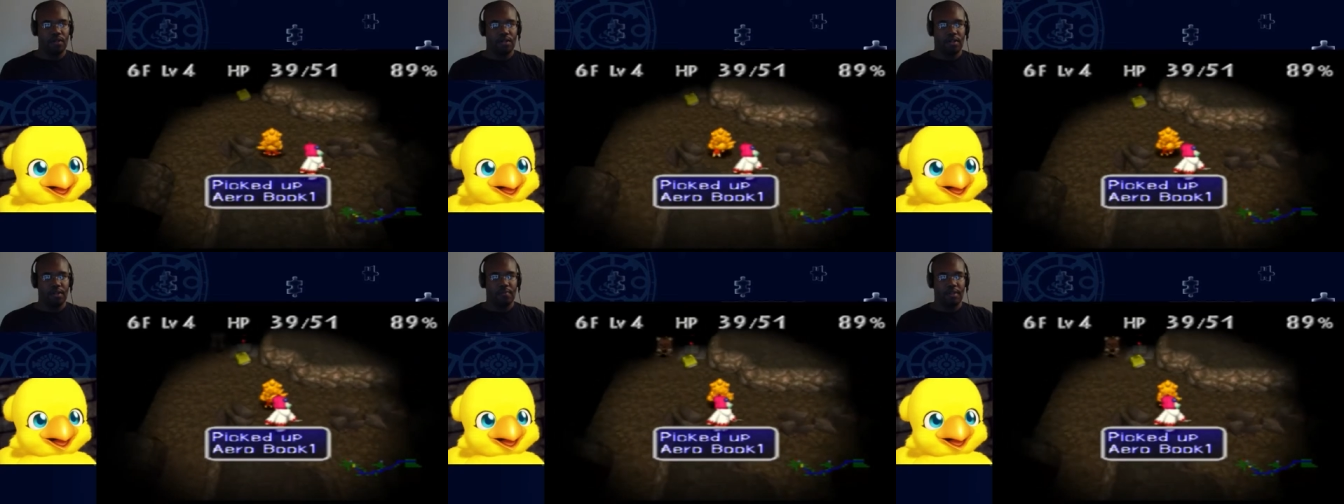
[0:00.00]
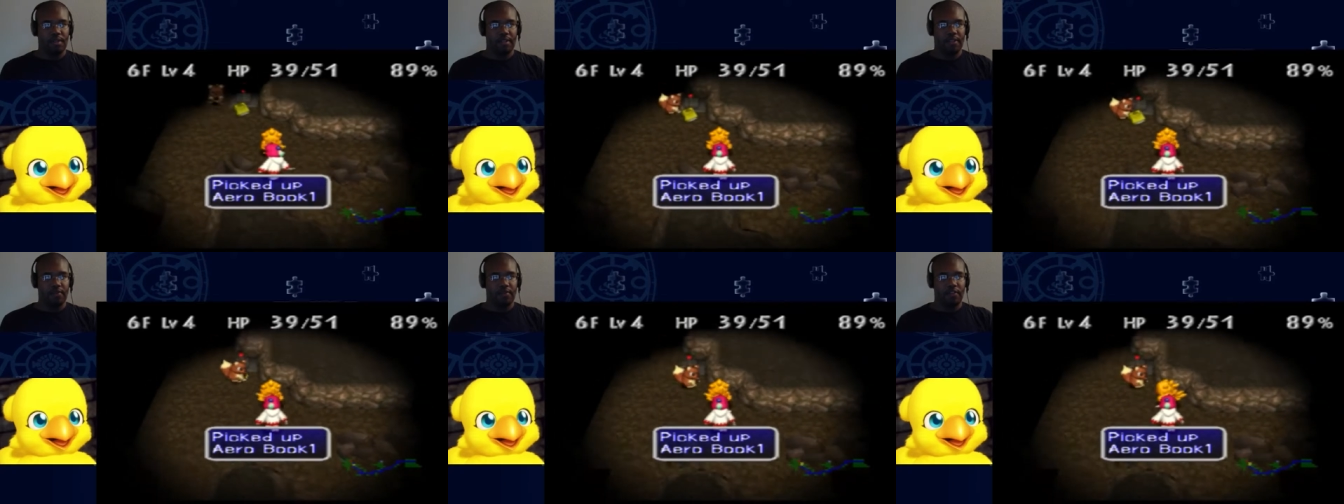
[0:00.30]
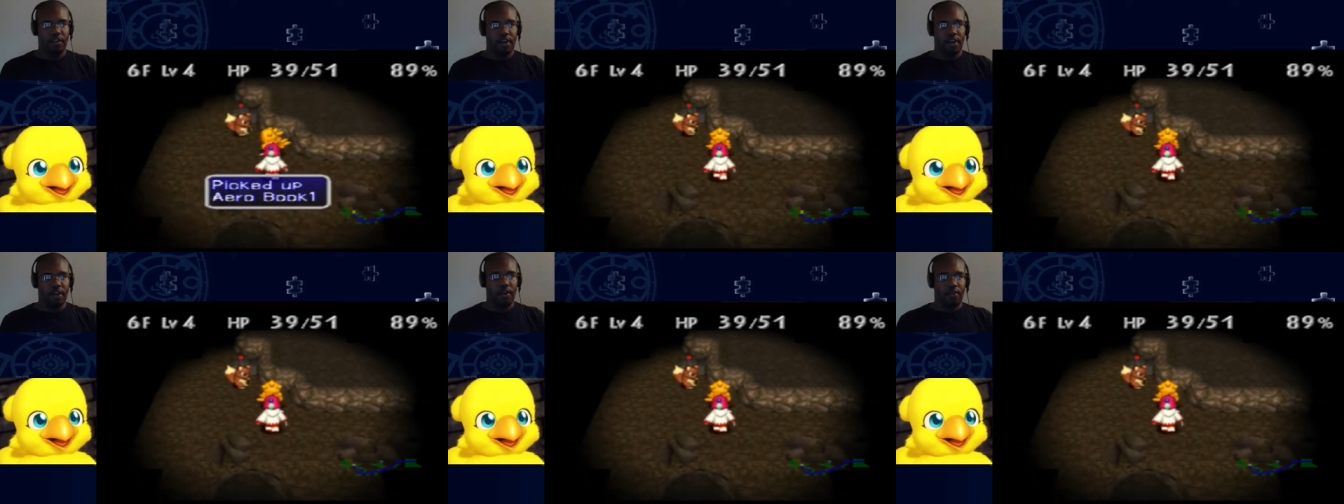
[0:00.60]
Because if
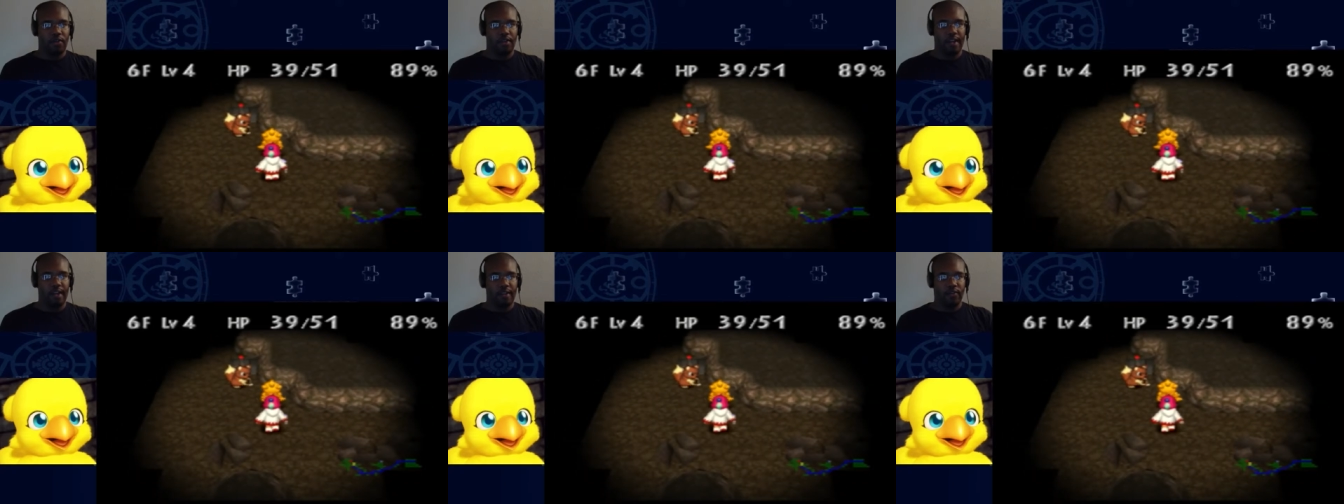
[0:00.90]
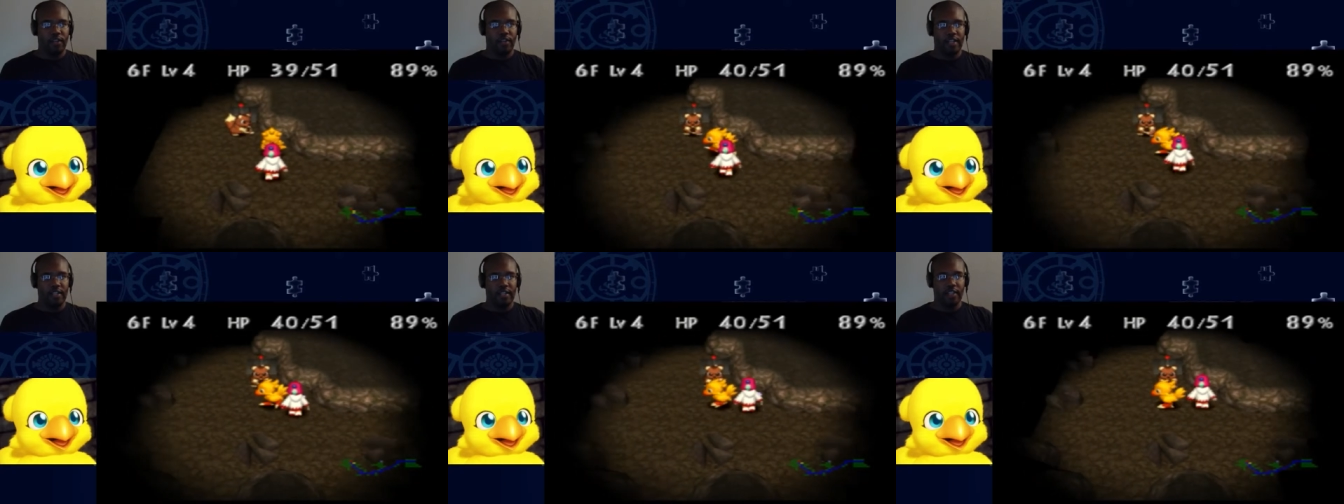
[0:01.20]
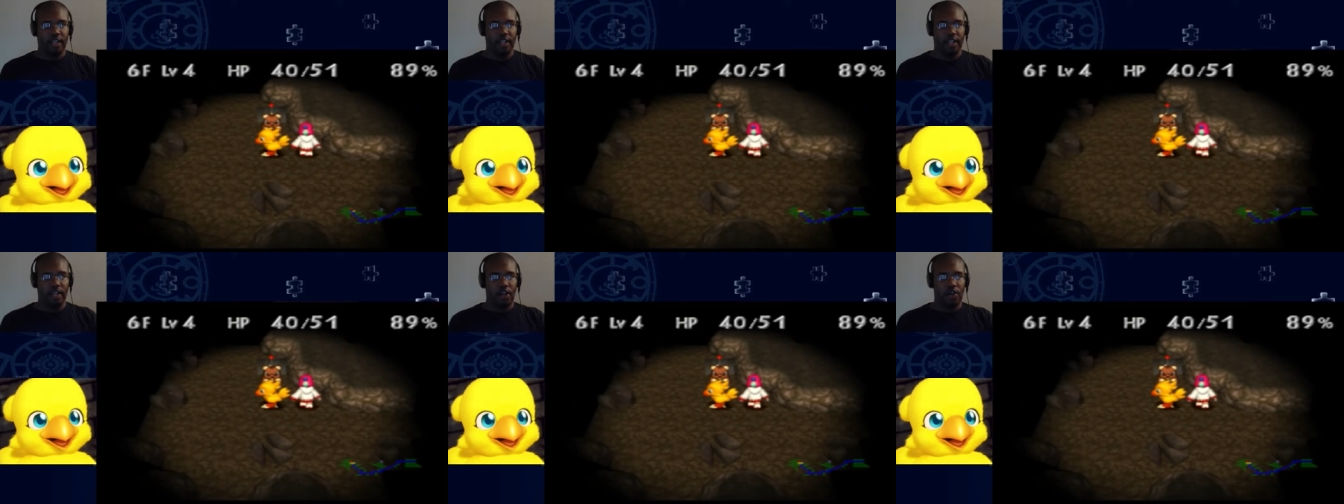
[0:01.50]
your health ever gets
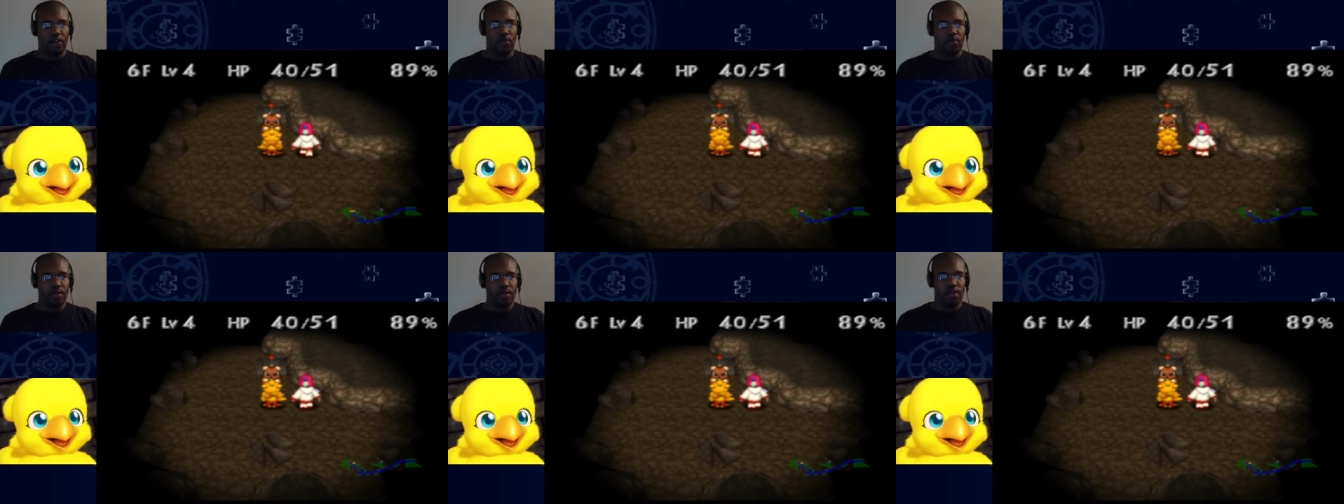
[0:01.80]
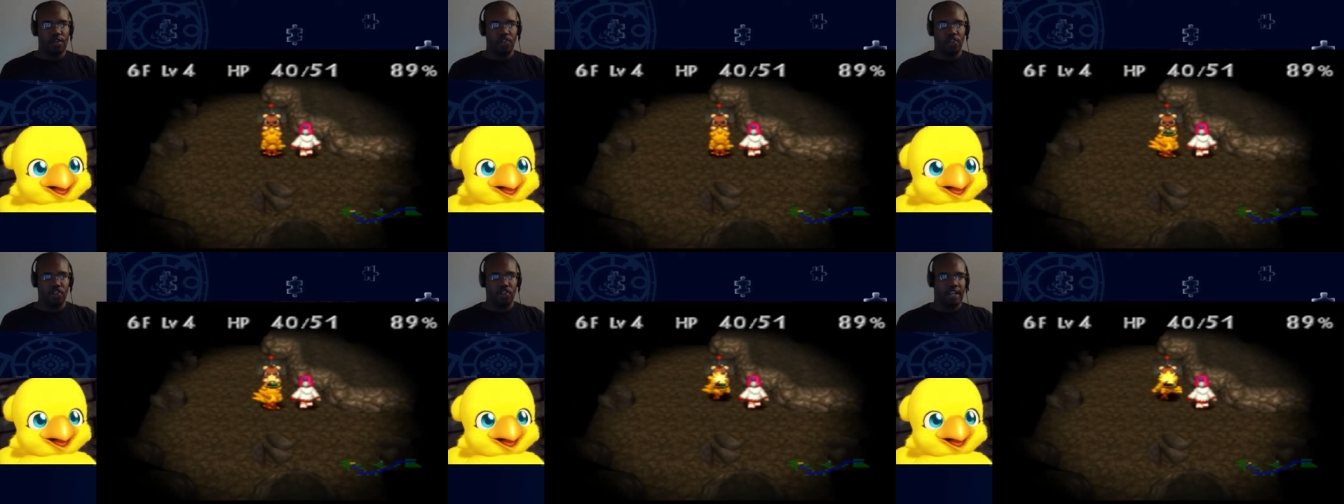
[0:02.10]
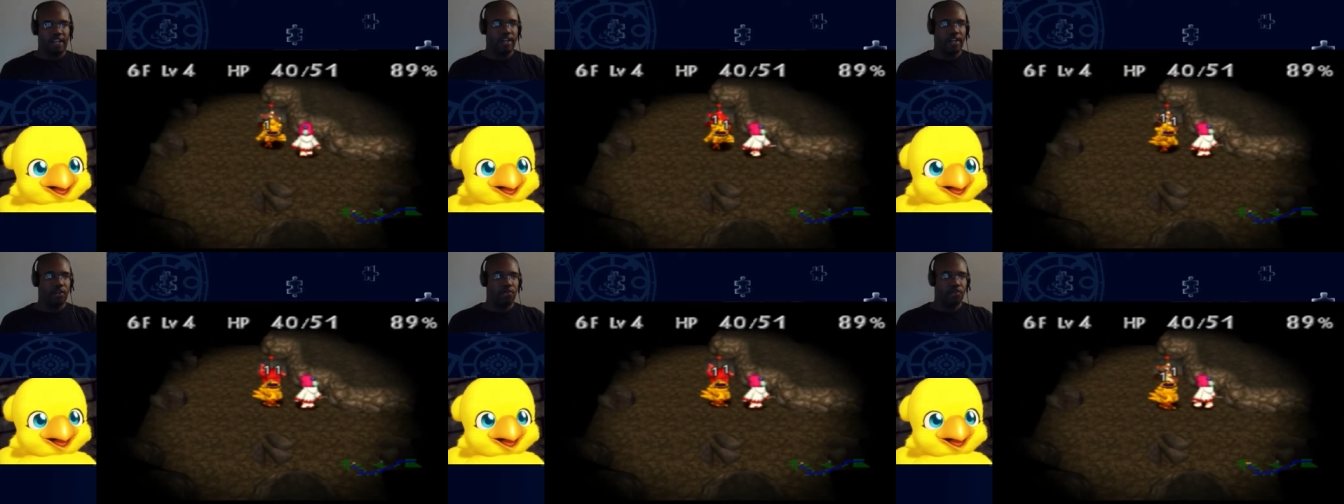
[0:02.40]
low,
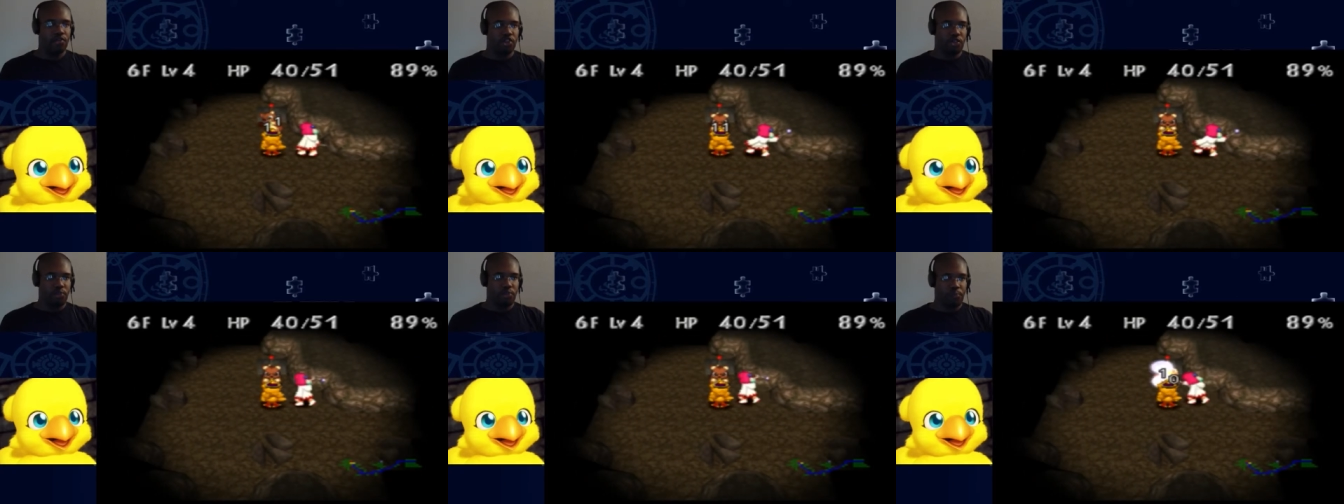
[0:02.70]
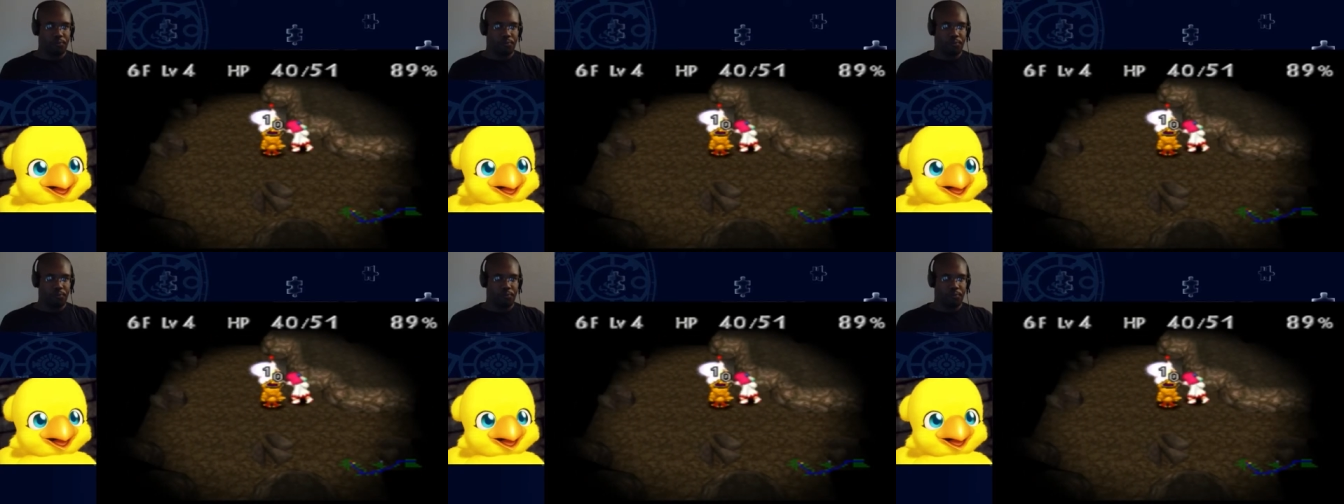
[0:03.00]
she heals you.